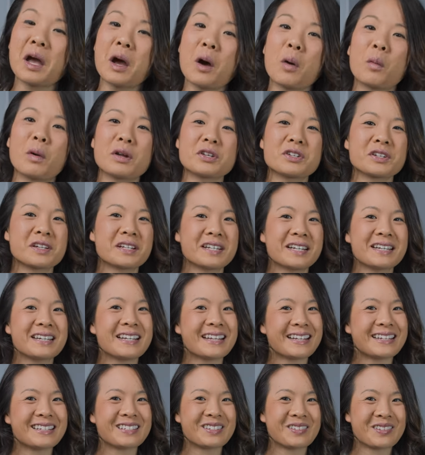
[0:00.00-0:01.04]
What you're gonna
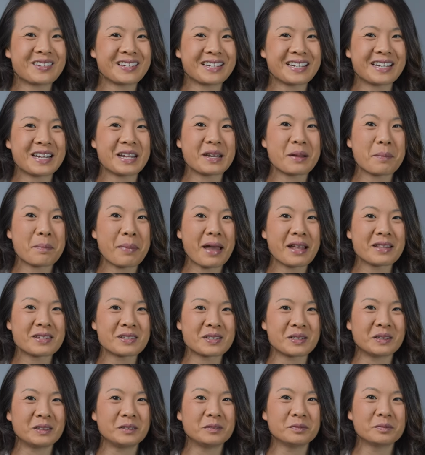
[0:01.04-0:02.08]
need is you're gonna need a
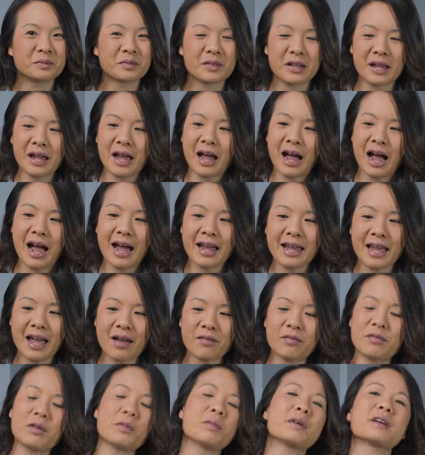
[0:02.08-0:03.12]
pencil. I
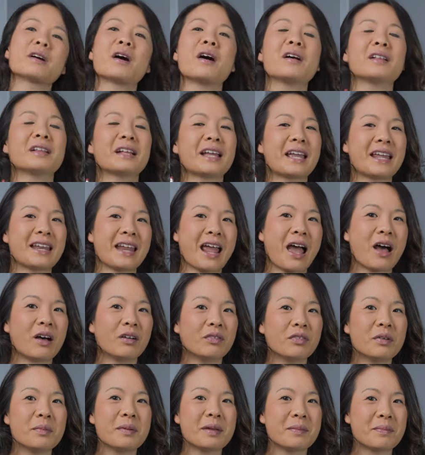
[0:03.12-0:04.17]
have what we call an
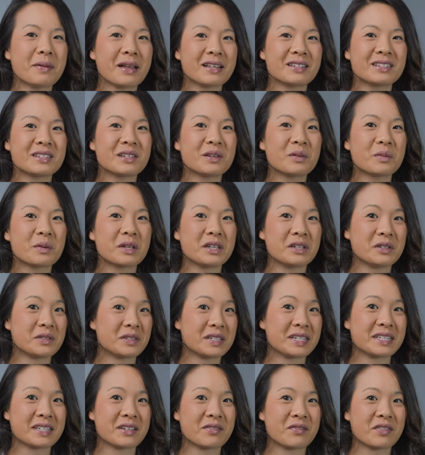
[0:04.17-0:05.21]
alphabet pencil. We use
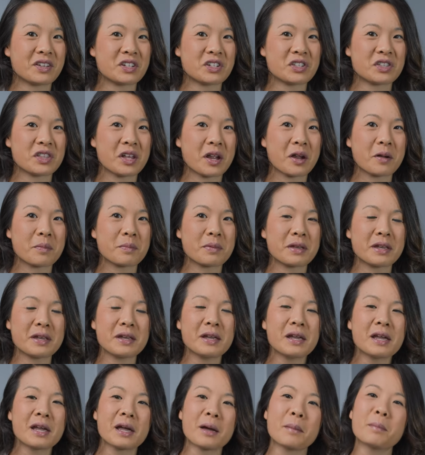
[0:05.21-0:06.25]
this in vision therapy,
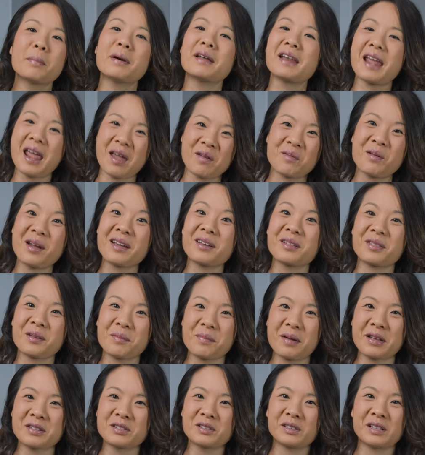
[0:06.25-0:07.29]
but a regular
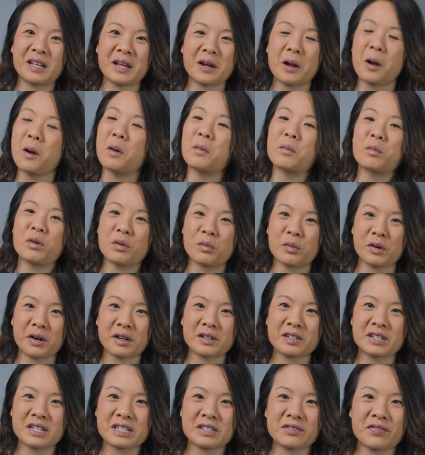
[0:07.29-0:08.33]
pencil at home will work
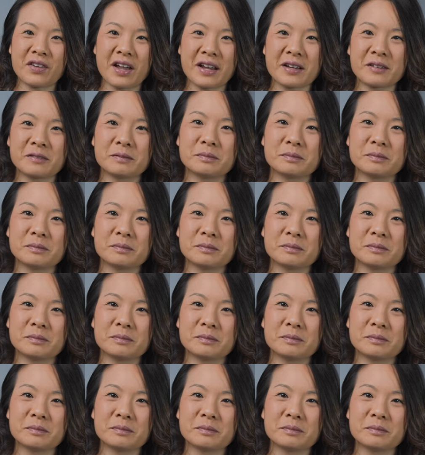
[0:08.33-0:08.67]
just fine.